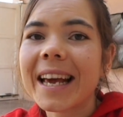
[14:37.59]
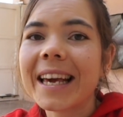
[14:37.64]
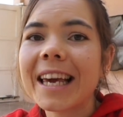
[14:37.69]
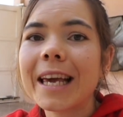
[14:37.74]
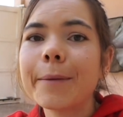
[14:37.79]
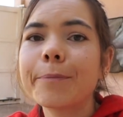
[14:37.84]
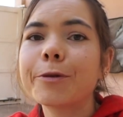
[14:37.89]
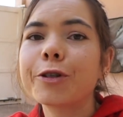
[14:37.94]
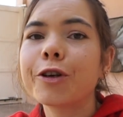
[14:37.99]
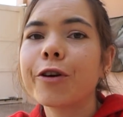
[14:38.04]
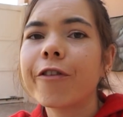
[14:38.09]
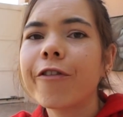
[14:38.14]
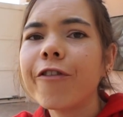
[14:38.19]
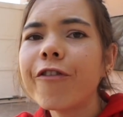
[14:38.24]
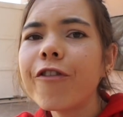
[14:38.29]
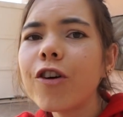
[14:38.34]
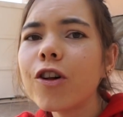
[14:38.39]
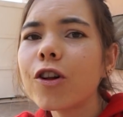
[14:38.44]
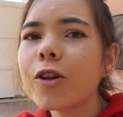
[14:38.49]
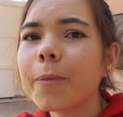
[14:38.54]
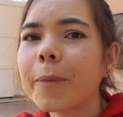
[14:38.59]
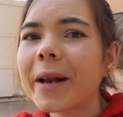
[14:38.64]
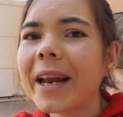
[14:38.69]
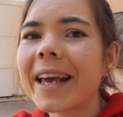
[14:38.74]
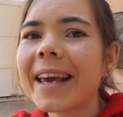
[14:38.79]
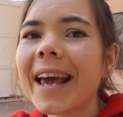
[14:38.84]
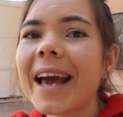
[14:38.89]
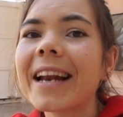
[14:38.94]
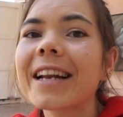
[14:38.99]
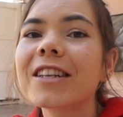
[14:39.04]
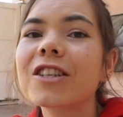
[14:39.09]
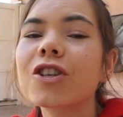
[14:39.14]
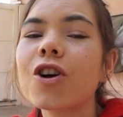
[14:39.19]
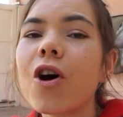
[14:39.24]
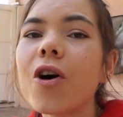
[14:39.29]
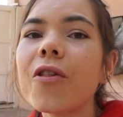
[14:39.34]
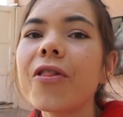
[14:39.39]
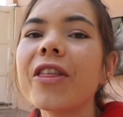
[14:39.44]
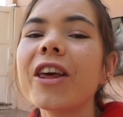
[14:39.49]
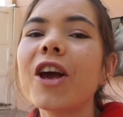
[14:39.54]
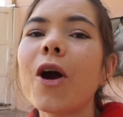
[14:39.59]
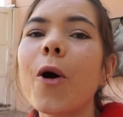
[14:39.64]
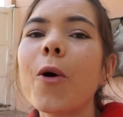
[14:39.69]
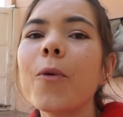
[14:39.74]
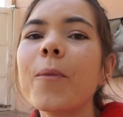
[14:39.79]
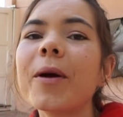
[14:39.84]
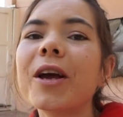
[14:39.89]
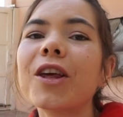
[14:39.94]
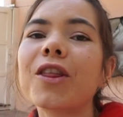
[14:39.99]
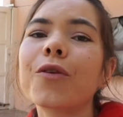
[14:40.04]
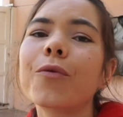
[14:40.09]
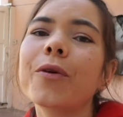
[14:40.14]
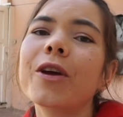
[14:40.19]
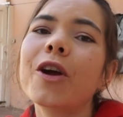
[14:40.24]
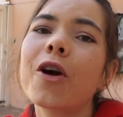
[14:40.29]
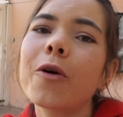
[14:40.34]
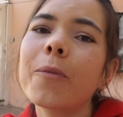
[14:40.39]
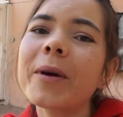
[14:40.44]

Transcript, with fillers: It keeps you full, but again, it's got the omega-3,